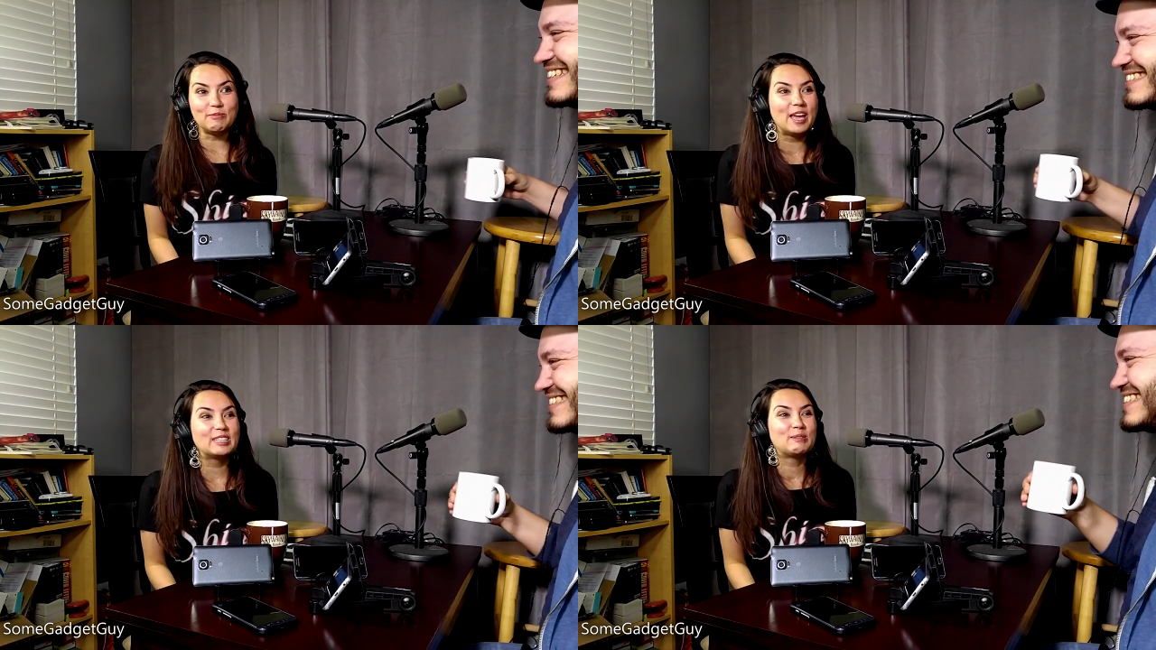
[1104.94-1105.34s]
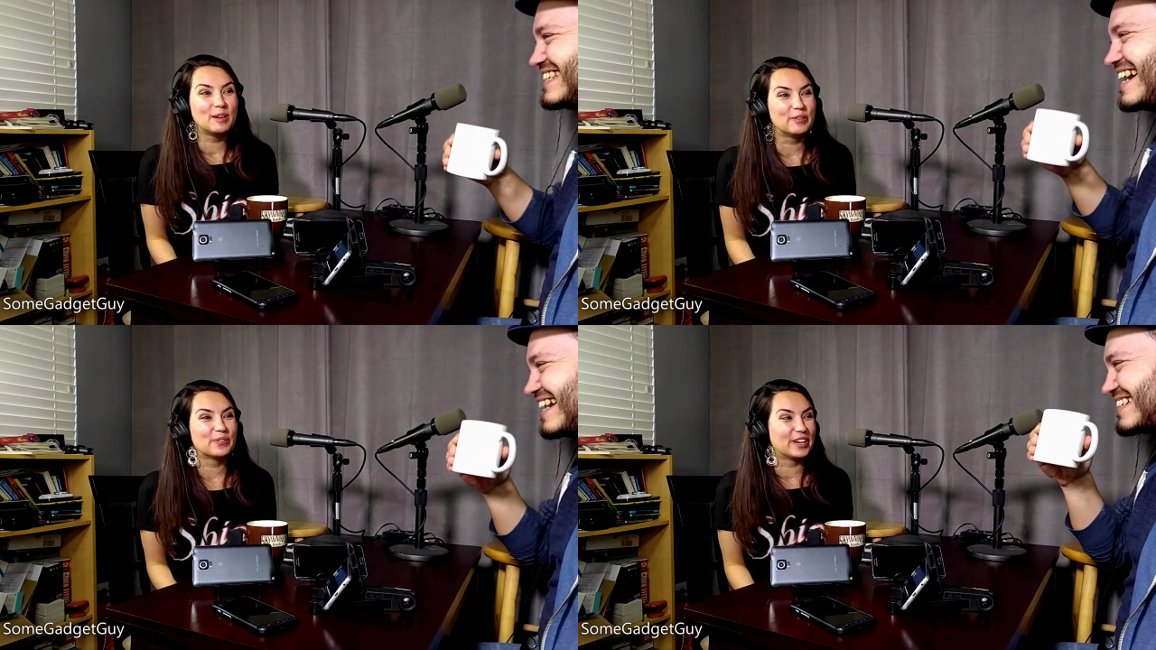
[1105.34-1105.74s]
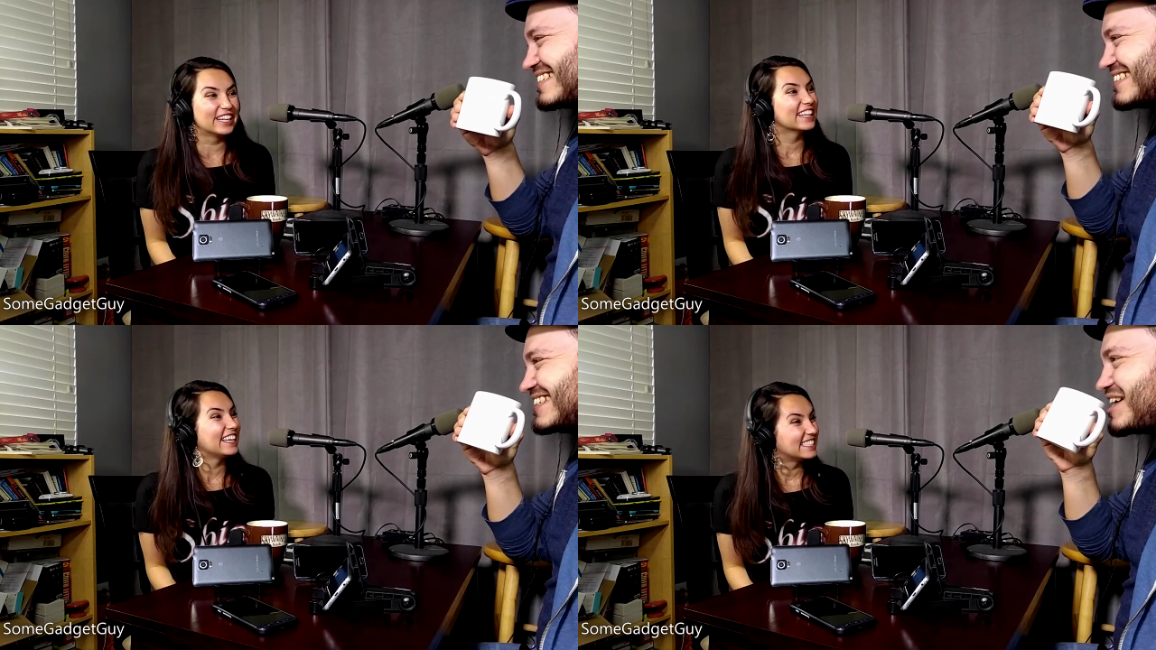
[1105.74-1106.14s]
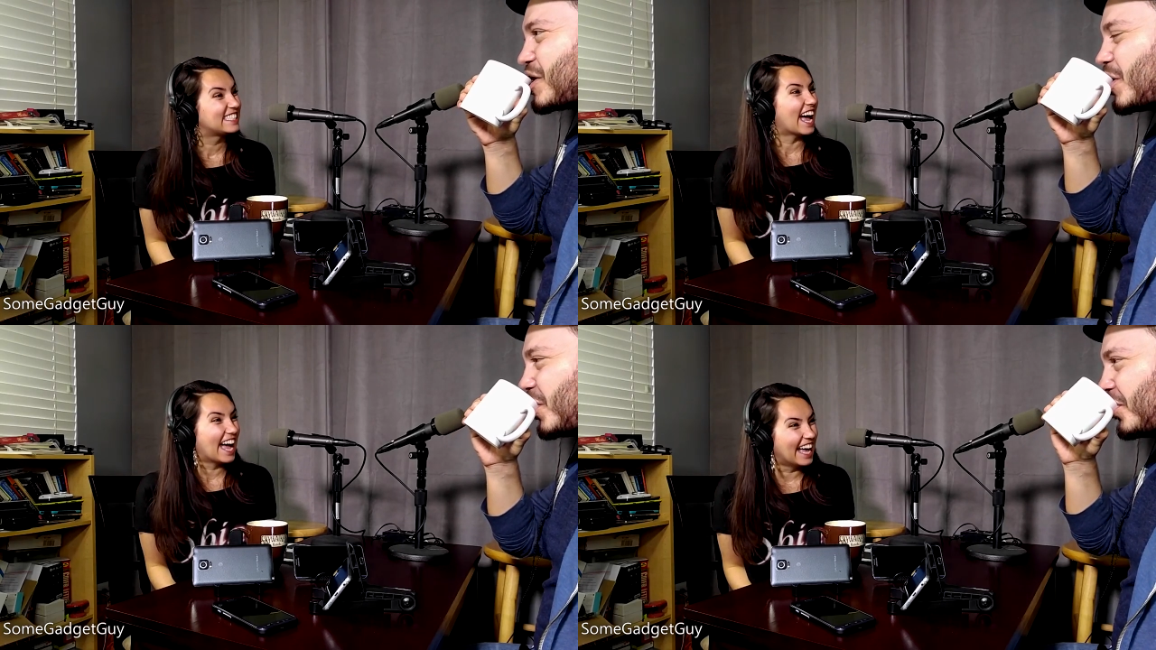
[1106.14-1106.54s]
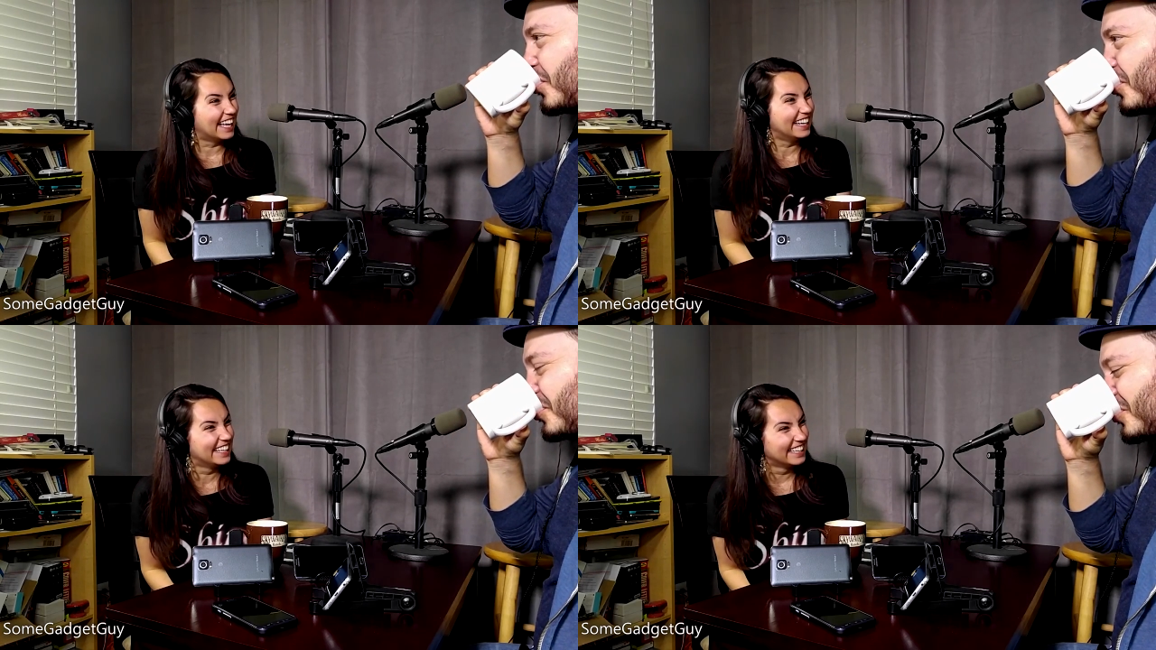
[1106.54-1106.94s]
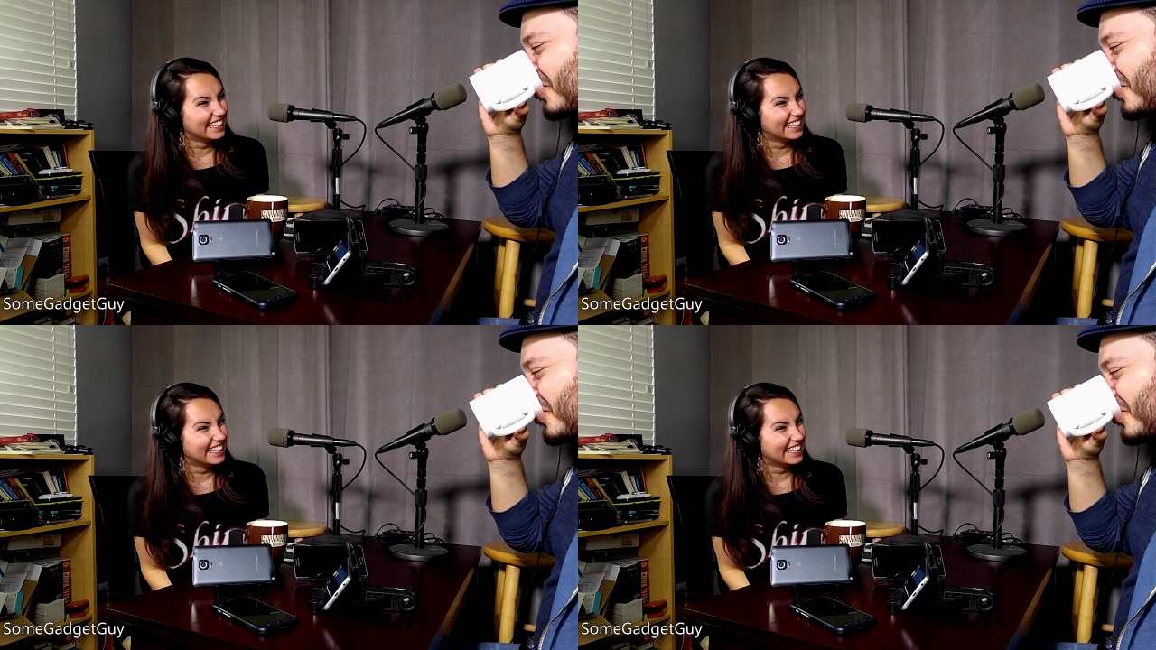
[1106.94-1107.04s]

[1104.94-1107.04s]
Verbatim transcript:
Speaker 1: It makes me not really good. Sad.